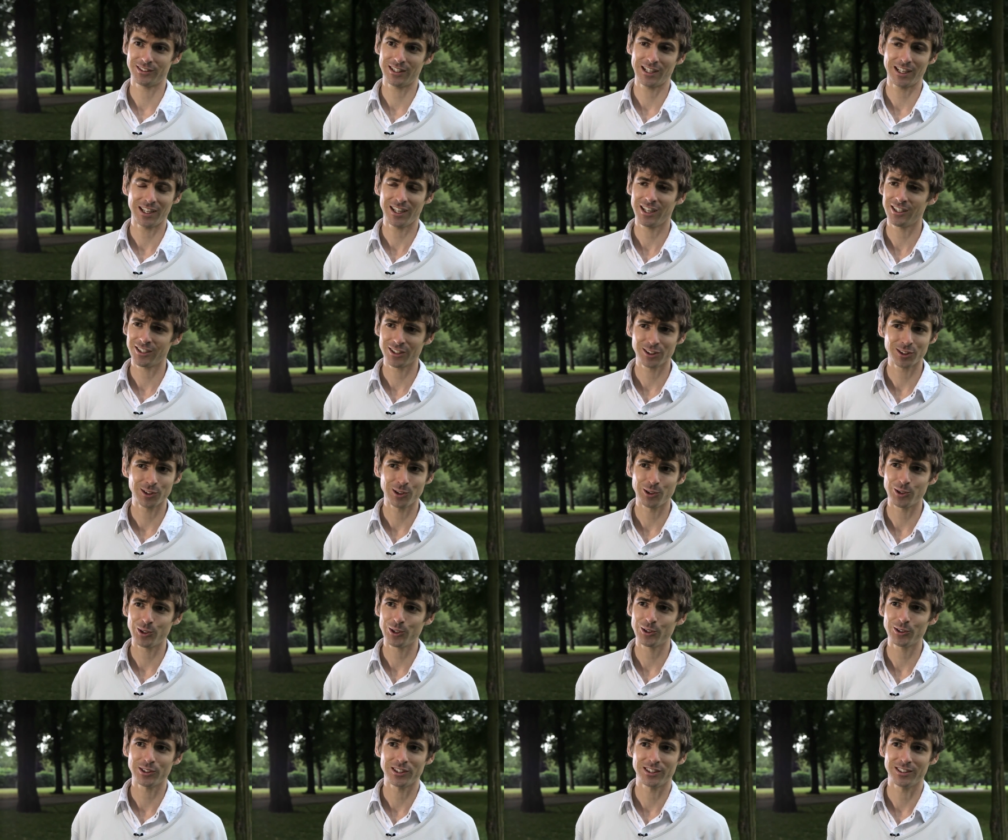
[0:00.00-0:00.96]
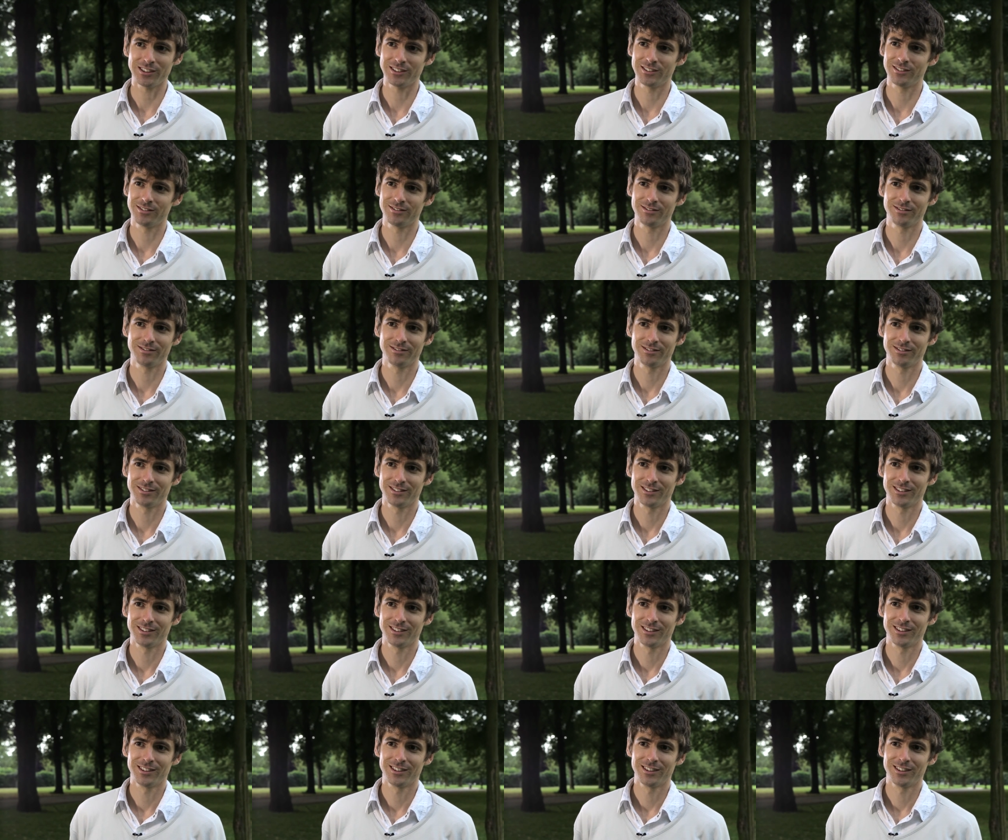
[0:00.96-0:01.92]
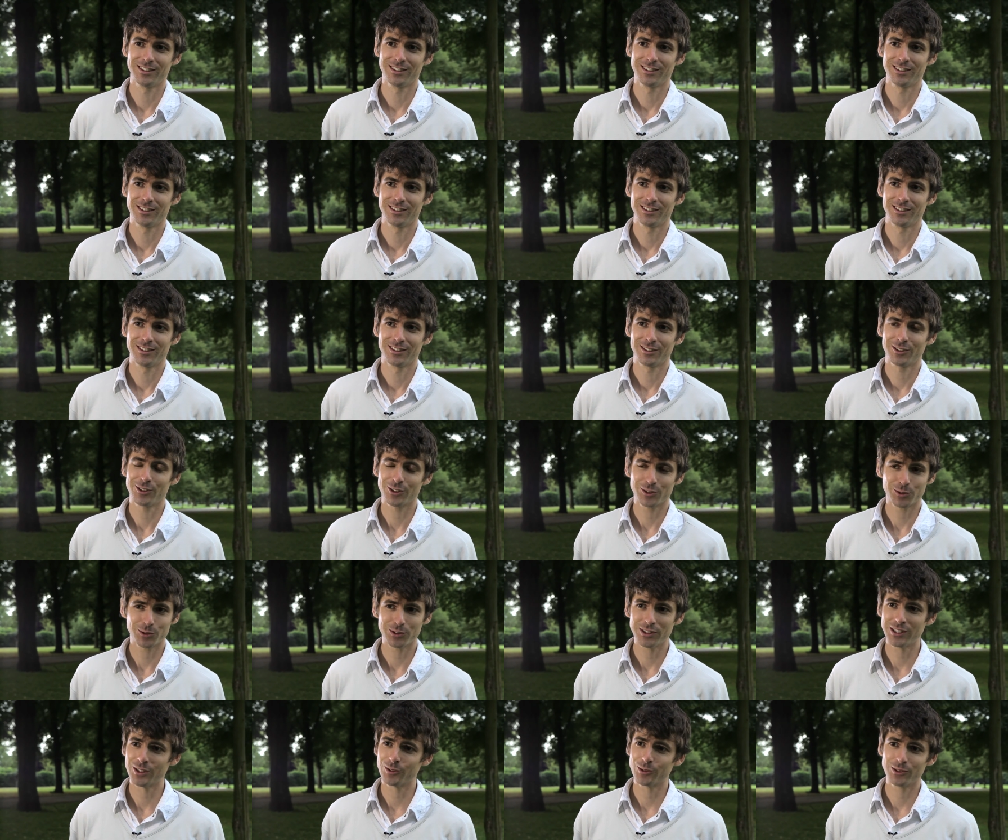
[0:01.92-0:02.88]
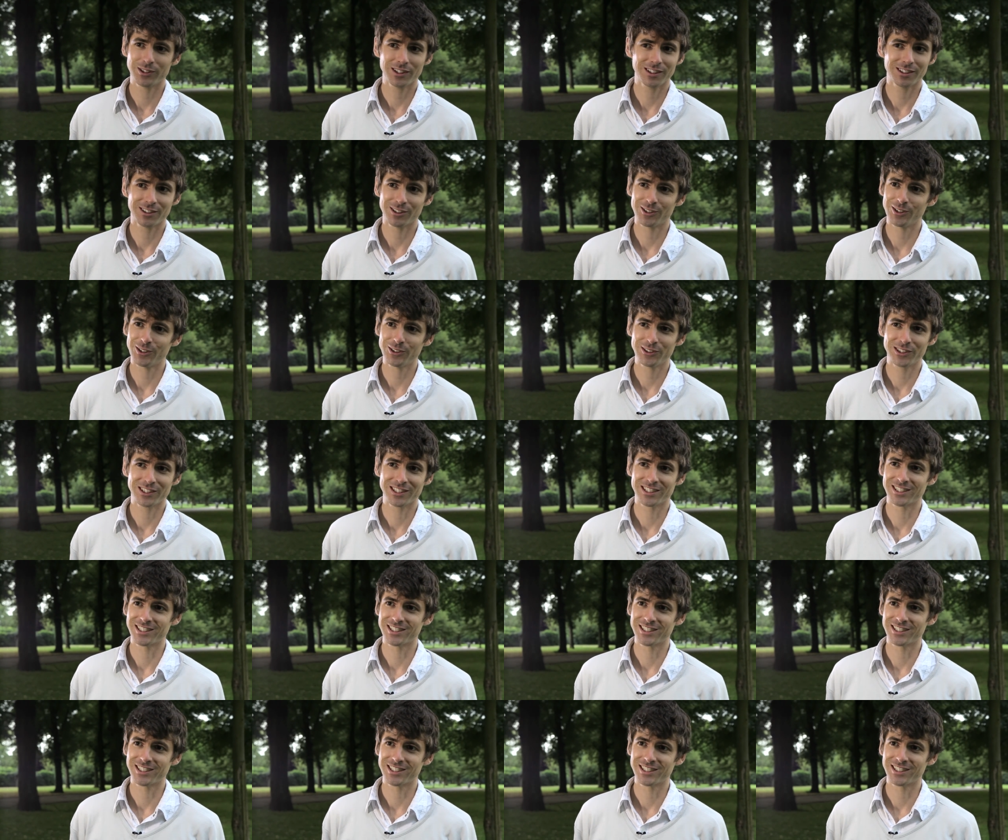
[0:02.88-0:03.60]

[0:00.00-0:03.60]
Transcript: their inner glory. Because really we are glorious,